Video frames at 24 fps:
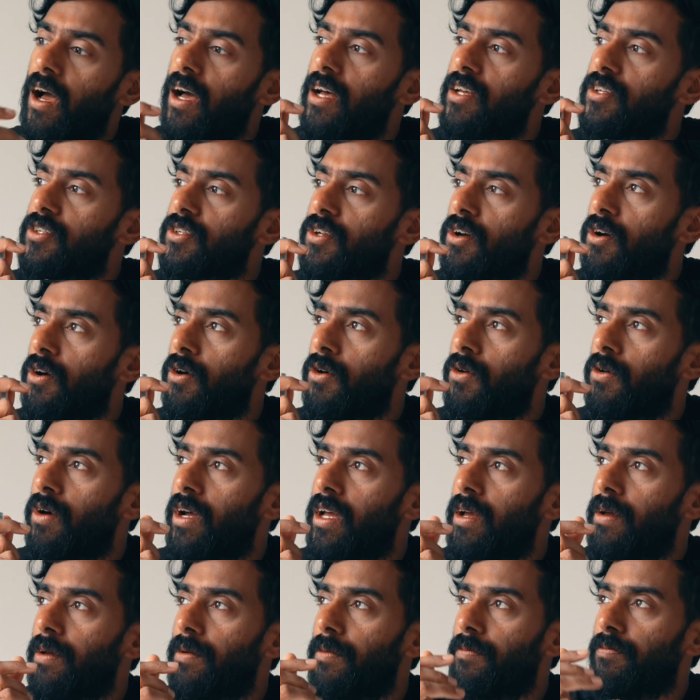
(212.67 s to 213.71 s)

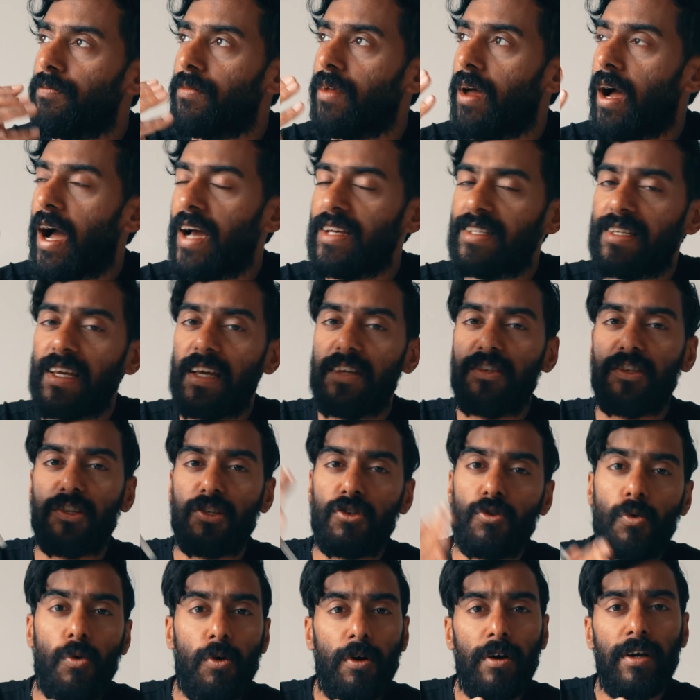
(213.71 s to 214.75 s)
So I say
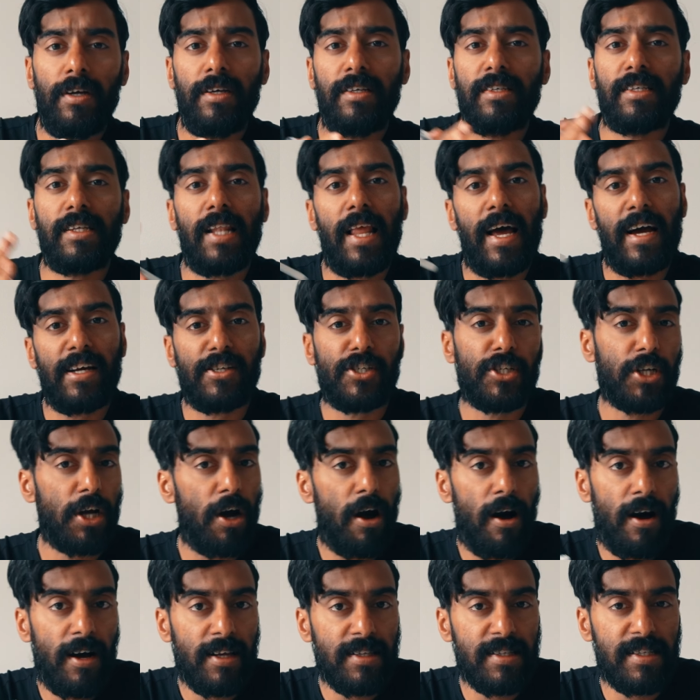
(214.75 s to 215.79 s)
story /
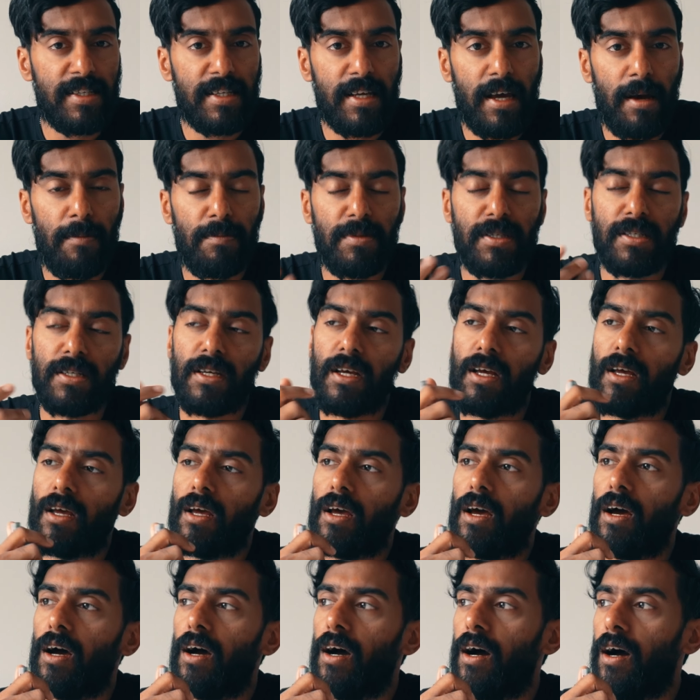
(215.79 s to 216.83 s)
concept
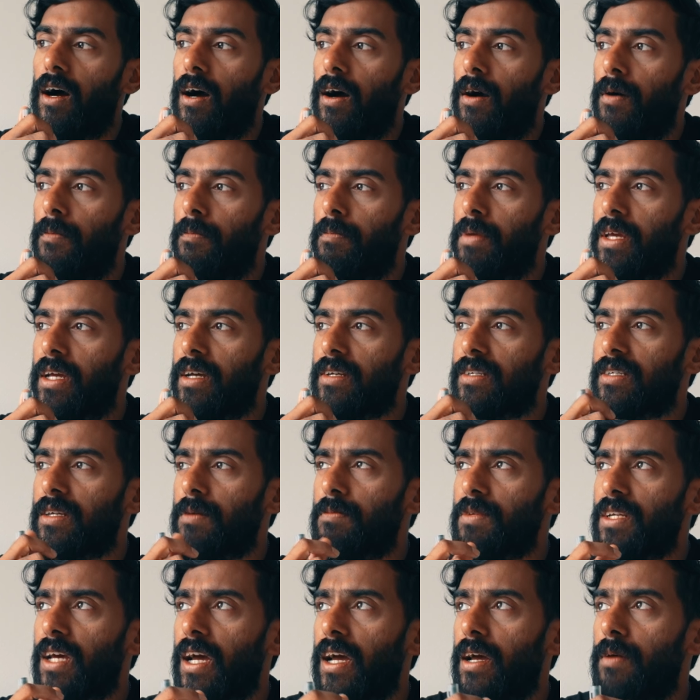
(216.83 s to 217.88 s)
because
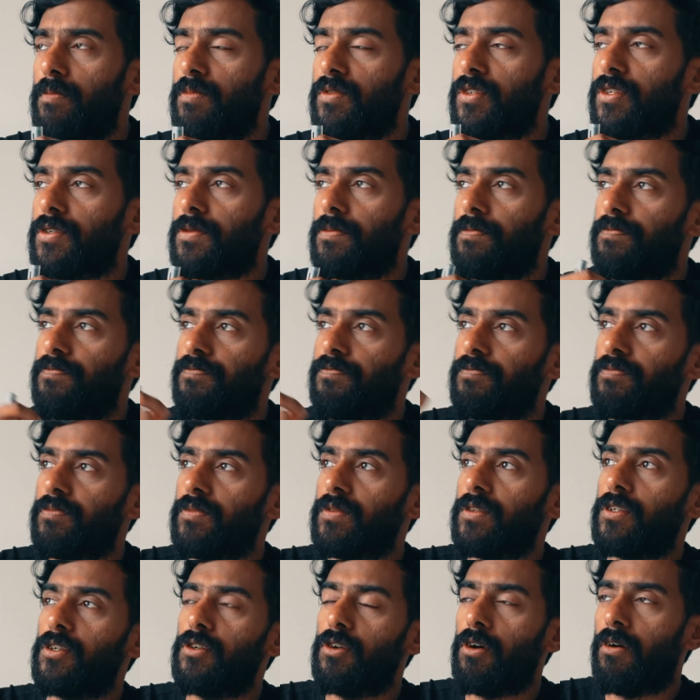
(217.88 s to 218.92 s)
sometimes
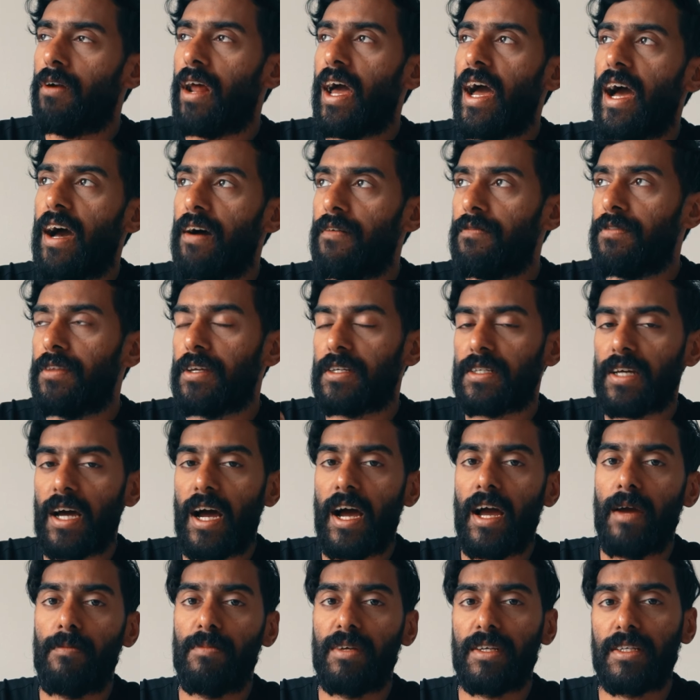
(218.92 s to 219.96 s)
you don't have the
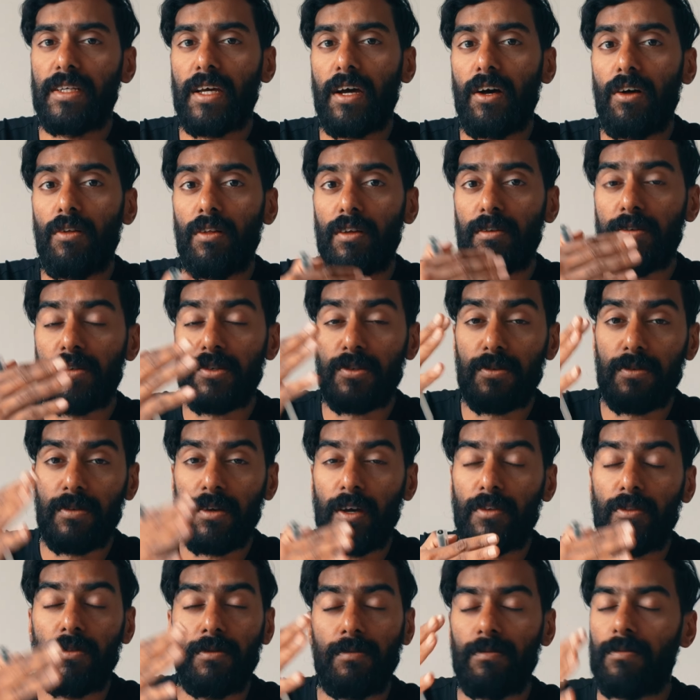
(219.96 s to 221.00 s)
time to tell
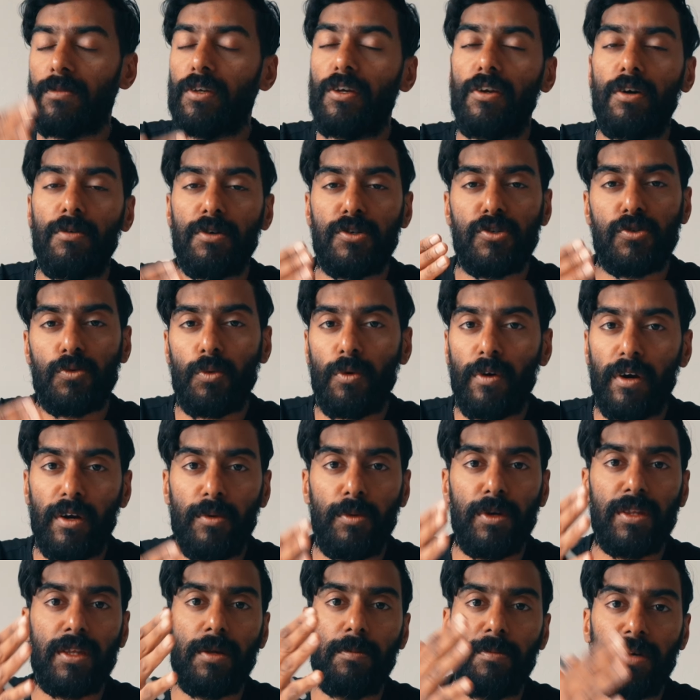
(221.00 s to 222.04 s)
a story
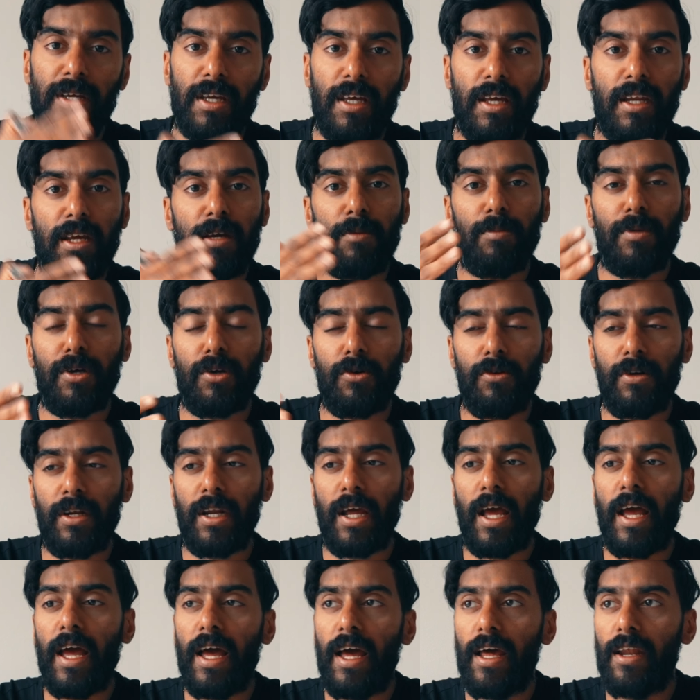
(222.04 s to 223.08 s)
with a beginning, middle,
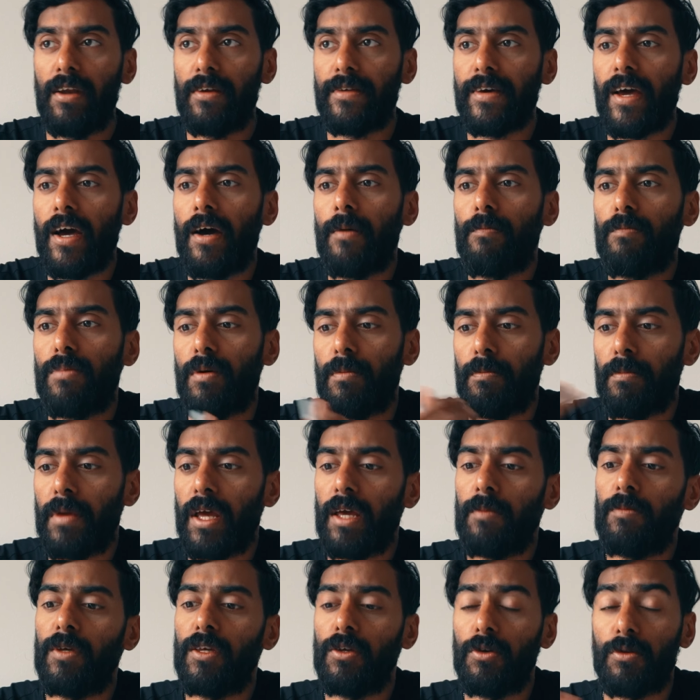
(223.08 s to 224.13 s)
and end, but
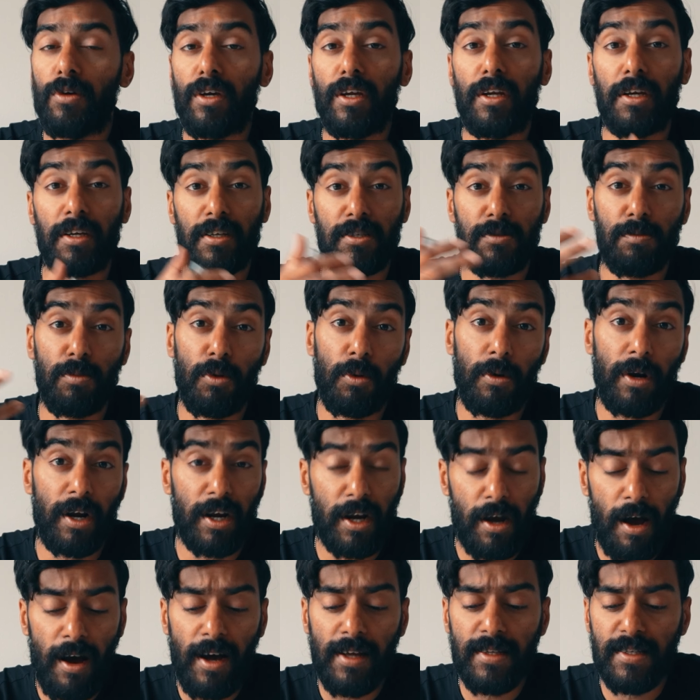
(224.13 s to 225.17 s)
maybe you can explore a
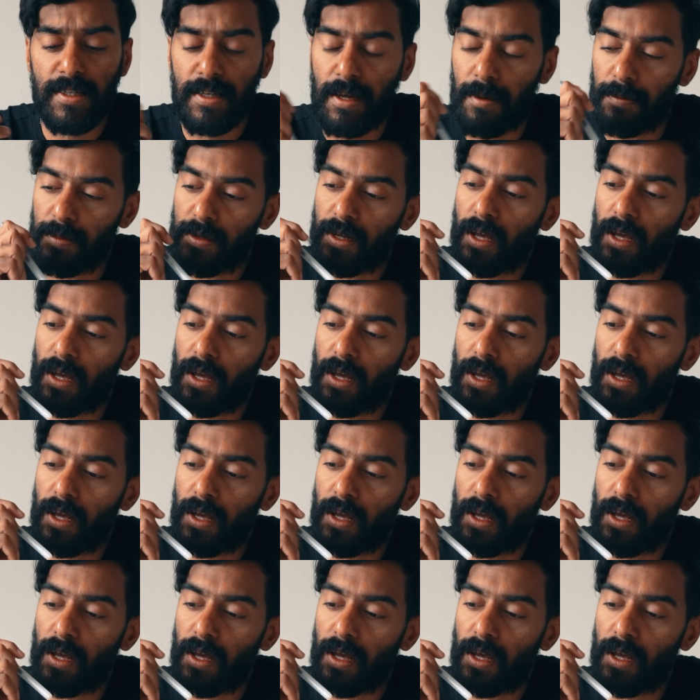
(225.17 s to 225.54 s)
concept.